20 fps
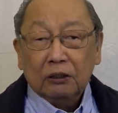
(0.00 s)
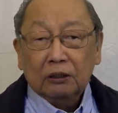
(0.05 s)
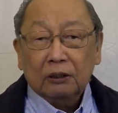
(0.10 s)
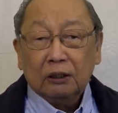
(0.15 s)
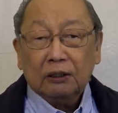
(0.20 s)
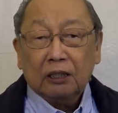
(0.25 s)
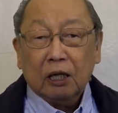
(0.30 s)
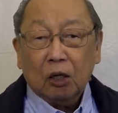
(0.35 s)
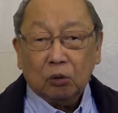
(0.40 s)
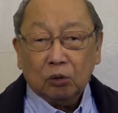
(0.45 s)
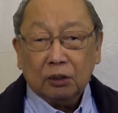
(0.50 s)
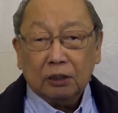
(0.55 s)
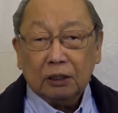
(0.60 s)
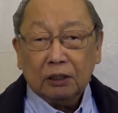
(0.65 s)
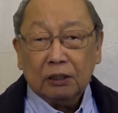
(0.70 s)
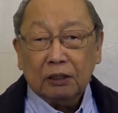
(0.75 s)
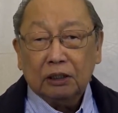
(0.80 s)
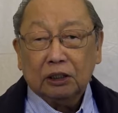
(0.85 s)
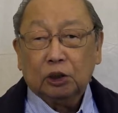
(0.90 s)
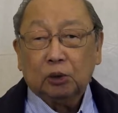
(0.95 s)
The
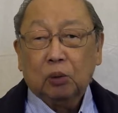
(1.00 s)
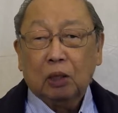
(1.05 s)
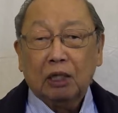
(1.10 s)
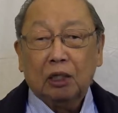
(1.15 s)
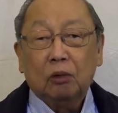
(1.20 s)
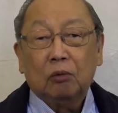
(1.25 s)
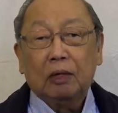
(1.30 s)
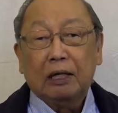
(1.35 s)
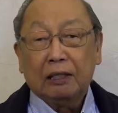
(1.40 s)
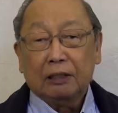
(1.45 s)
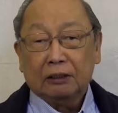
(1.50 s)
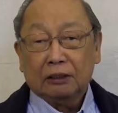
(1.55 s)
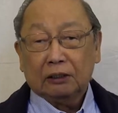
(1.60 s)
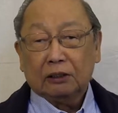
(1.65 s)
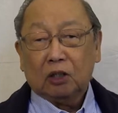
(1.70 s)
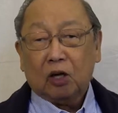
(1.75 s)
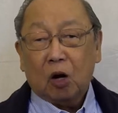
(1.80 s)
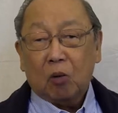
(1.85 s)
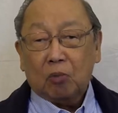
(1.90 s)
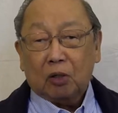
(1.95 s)
Council is well aware
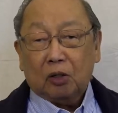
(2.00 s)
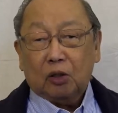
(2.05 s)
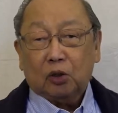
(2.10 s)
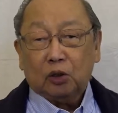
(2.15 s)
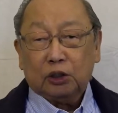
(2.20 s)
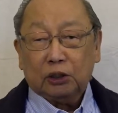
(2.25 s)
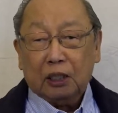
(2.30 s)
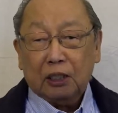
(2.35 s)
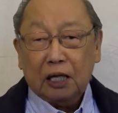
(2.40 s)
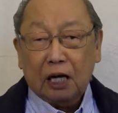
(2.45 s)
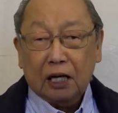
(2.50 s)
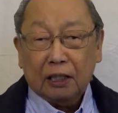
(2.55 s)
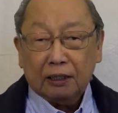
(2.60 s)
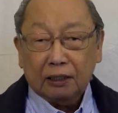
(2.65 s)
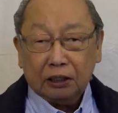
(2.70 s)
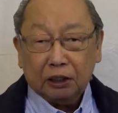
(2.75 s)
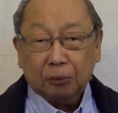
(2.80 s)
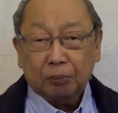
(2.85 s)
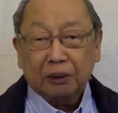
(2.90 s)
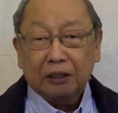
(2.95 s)
that Comrade
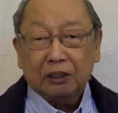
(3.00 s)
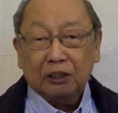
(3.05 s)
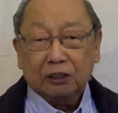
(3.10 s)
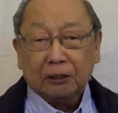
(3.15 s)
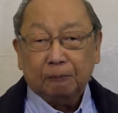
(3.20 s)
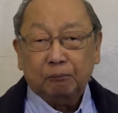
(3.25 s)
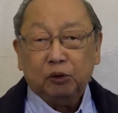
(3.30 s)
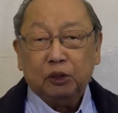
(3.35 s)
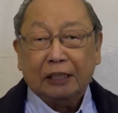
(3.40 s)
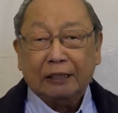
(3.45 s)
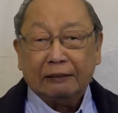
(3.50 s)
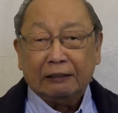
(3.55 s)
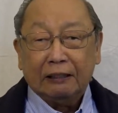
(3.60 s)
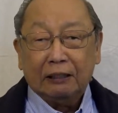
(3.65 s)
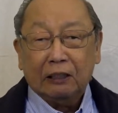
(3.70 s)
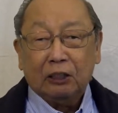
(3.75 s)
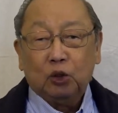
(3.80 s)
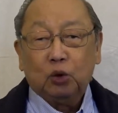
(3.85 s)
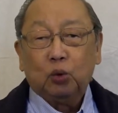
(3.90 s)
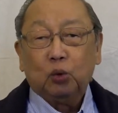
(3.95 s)
Öcalan has been
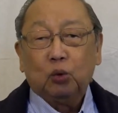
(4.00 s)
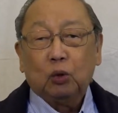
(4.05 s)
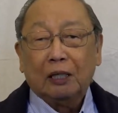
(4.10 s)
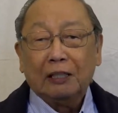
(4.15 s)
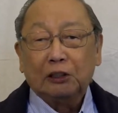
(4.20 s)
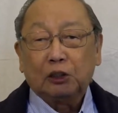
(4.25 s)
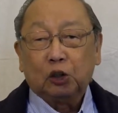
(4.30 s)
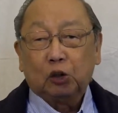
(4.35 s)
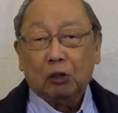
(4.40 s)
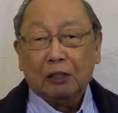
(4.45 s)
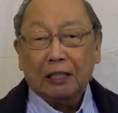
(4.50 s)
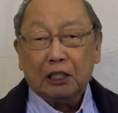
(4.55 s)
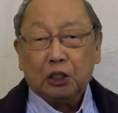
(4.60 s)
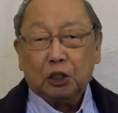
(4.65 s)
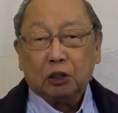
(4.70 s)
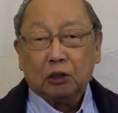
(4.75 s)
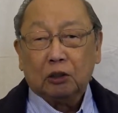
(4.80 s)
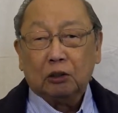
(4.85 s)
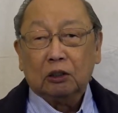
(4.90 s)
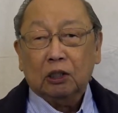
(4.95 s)
subjected to
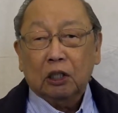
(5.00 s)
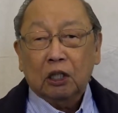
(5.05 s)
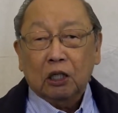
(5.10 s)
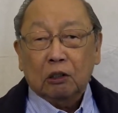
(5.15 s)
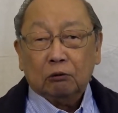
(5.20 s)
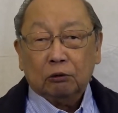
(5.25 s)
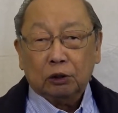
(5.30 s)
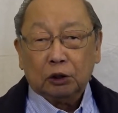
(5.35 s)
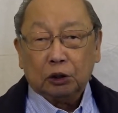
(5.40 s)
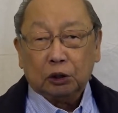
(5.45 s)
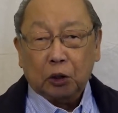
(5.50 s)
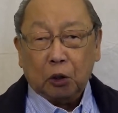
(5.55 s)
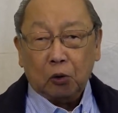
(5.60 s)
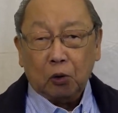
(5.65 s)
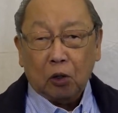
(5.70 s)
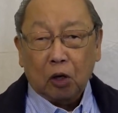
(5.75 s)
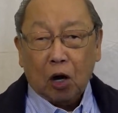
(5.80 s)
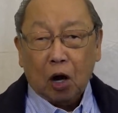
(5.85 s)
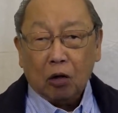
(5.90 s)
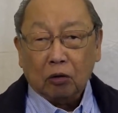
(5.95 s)
isolation for so
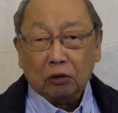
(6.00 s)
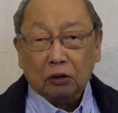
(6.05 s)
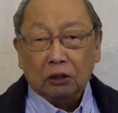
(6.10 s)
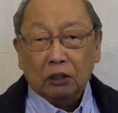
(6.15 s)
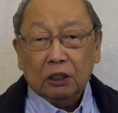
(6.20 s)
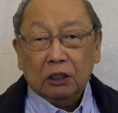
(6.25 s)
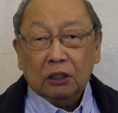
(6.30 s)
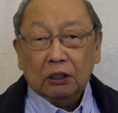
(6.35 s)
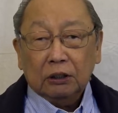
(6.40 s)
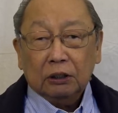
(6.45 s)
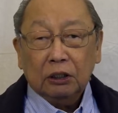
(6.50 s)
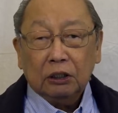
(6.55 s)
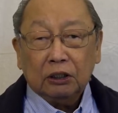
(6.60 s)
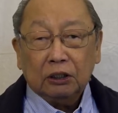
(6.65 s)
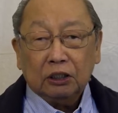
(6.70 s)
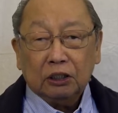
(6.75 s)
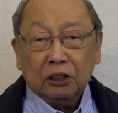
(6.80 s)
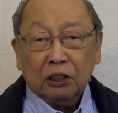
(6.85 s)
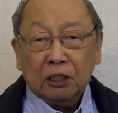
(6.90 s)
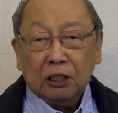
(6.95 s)
long.
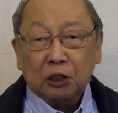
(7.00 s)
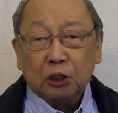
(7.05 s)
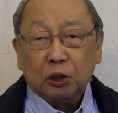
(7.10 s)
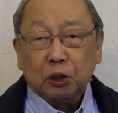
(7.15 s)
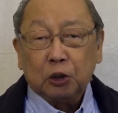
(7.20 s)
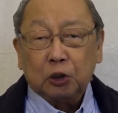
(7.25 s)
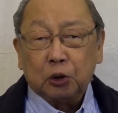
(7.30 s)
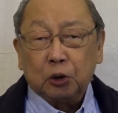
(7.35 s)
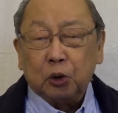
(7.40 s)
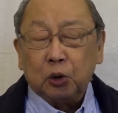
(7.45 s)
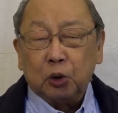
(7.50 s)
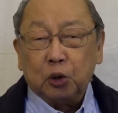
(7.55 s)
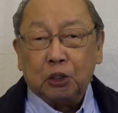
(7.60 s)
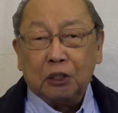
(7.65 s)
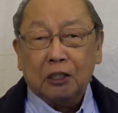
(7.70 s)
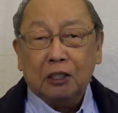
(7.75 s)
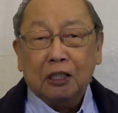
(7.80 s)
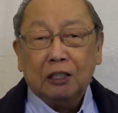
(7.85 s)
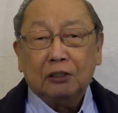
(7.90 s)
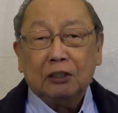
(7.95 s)
This is an
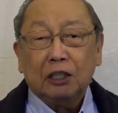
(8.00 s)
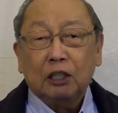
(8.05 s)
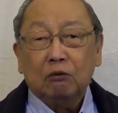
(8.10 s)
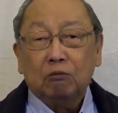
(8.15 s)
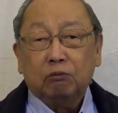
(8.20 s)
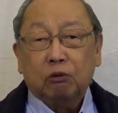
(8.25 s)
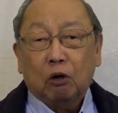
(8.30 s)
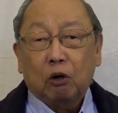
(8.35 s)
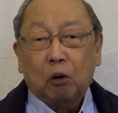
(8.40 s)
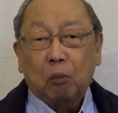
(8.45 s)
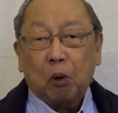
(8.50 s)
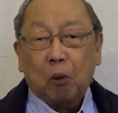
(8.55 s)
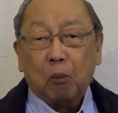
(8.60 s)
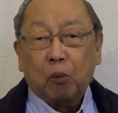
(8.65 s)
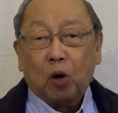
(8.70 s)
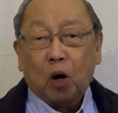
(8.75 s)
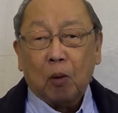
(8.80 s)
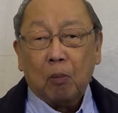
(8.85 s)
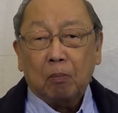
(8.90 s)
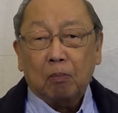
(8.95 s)
excruciating form
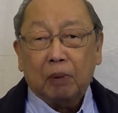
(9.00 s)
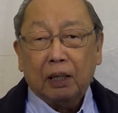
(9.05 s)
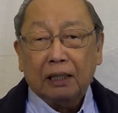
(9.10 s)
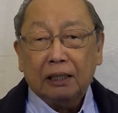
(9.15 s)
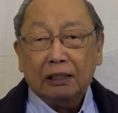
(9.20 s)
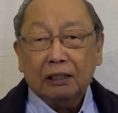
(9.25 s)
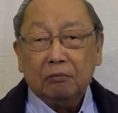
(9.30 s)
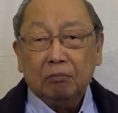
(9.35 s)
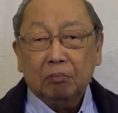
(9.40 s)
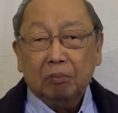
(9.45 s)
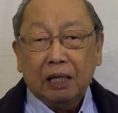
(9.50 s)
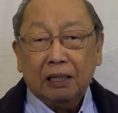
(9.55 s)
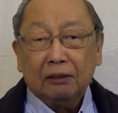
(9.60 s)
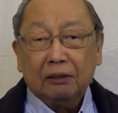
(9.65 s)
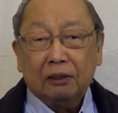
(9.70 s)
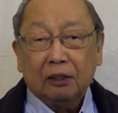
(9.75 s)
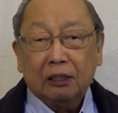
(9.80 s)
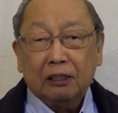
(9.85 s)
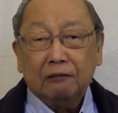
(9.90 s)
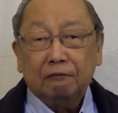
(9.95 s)
of combined
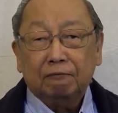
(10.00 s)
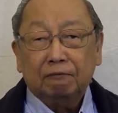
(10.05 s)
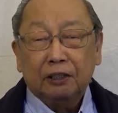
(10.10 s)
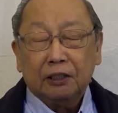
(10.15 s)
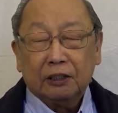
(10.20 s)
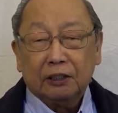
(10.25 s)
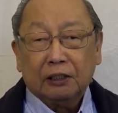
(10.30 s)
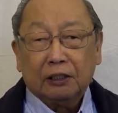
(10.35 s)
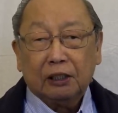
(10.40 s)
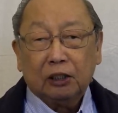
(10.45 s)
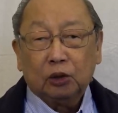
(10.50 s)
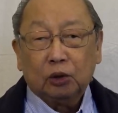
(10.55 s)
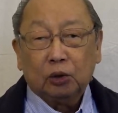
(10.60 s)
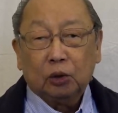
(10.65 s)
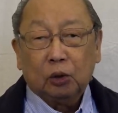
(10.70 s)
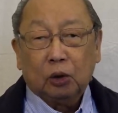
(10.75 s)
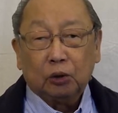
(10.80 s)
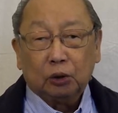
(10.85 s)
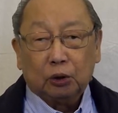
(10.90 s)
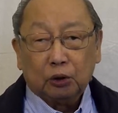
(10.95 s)
mental and physical
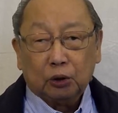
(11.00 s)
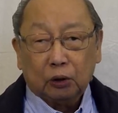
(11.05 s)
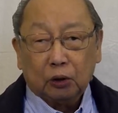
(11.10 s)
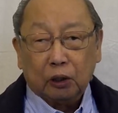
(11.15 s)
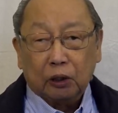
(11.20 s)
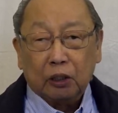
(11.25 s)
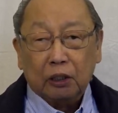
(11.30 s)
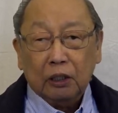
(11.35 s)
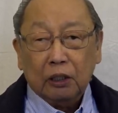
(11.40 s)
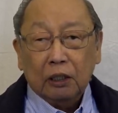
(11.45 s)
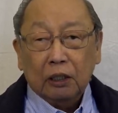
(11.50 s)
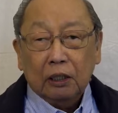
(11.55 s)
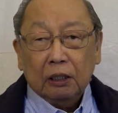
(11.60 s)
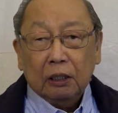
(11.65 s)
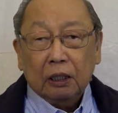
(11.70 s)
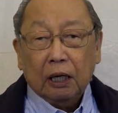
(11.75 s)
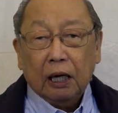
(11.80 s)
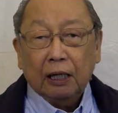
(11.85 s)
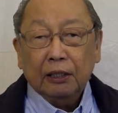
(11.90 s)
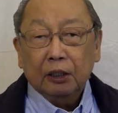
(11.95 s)
torture
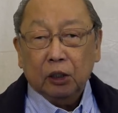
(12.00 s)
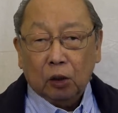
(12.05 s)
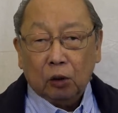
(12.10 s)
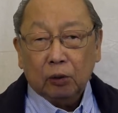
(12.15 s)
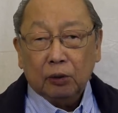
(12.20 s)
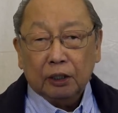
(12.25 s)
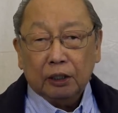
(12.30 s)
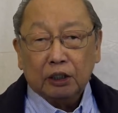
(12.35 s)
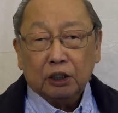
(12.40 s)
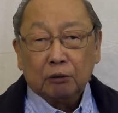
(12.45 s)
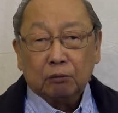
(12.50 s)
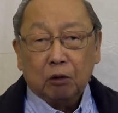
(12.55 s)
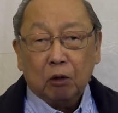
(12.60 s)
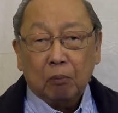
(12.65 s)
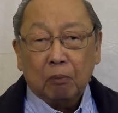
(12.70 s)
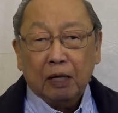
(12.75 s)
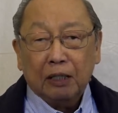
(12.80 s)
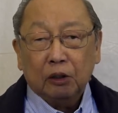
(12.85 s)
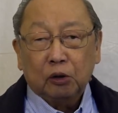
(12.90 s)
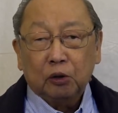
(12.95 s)
I know this
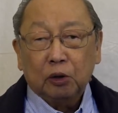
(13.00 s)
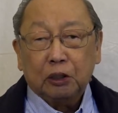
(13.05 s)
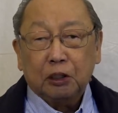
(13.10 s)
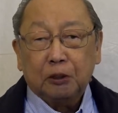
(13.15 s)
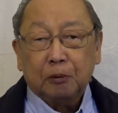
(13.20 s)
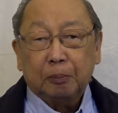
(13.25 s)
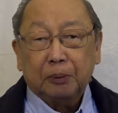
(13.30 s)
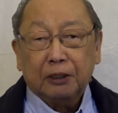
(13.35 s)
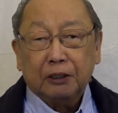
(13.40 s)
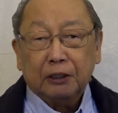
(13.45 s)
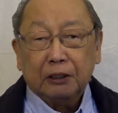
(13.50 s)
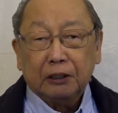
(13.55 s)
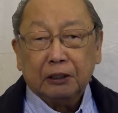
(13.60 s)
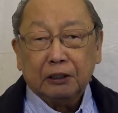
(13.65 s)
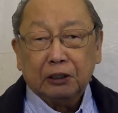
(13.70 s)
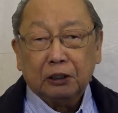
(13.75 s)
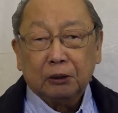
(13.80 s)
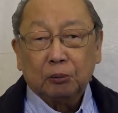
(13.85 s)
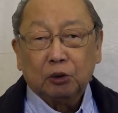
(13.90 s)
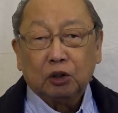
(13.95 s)
from my own
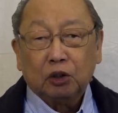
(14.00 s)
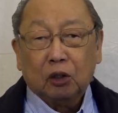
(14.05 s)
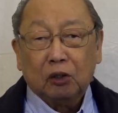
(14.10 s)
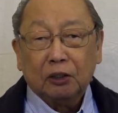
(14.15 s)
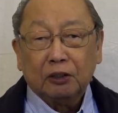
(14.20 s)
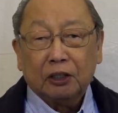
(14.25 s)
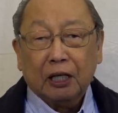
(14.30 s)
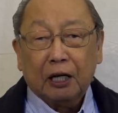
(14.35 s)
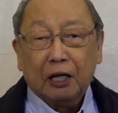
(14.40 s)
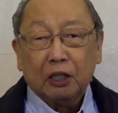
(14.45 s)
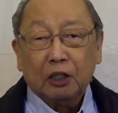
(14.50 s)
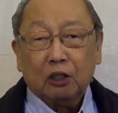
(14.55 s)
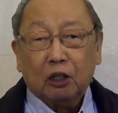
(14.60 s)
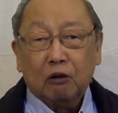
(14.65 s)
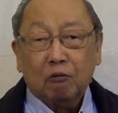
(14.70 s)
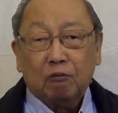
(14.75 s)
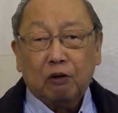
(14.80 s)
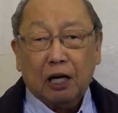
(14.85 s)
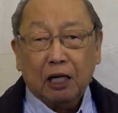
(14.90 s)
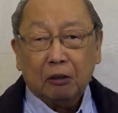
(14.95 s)
experience of solitary
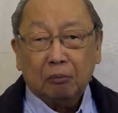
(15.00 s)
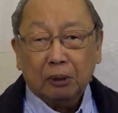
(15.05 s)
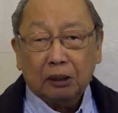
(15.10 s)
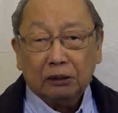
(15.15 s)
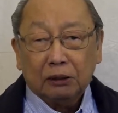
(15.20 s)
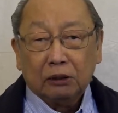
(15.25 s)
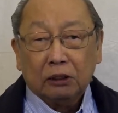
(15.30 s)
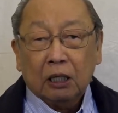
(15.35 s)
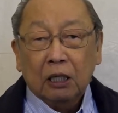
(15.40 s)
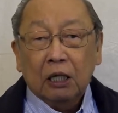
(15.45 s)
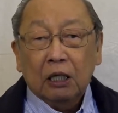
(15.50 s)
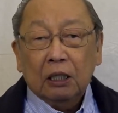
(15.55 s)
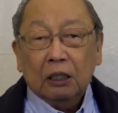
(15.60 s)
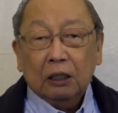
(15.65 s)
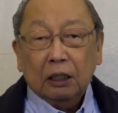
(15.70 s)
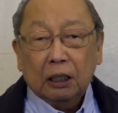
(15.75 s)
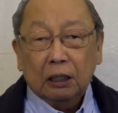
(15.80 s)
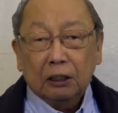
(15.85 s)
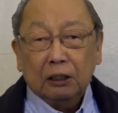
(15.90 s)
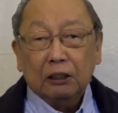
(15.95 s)
confinement
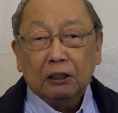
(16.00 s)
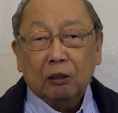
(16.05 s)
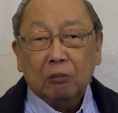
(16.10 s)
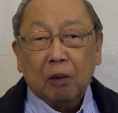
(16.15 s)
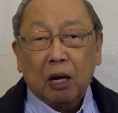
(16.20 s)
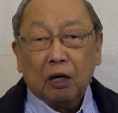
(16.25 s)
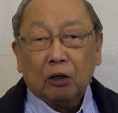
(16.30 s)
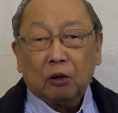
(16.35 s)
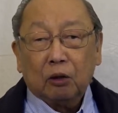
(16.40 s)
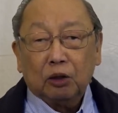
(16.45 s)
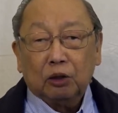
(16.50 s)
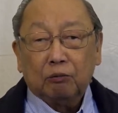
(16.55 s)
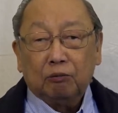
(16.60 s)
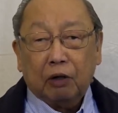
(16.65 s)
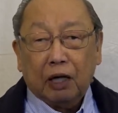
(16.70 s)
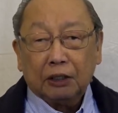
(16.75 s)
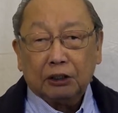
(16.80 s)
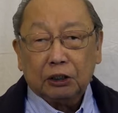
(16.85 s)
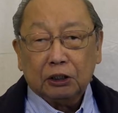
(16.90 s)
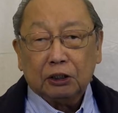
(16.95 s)
under the Marcos
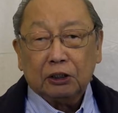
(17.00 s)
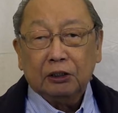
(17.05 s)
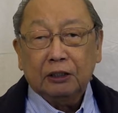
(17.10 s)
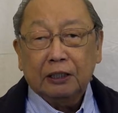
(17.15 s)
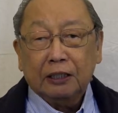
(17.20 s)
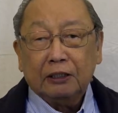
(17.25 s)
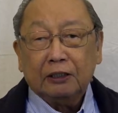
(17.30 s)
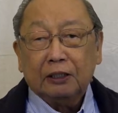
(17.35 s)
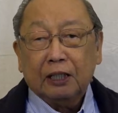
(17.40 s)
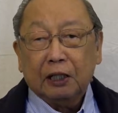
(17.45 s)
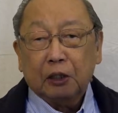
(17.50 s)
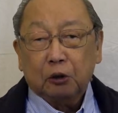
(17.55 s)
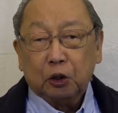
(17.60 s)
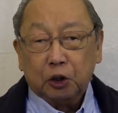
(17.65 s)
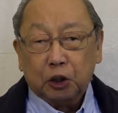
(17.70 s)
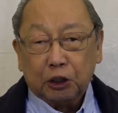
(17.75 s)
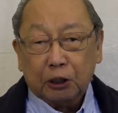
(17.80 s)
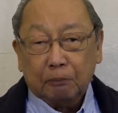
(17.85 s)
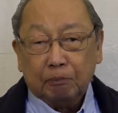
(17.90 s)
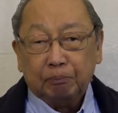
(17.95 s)
fascist
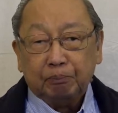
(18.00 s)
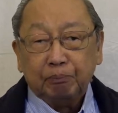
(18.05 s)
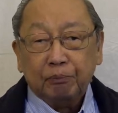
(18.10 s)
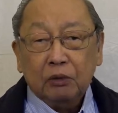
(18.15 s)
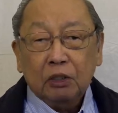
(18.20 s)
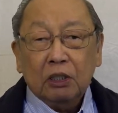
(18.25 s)
dictatorship.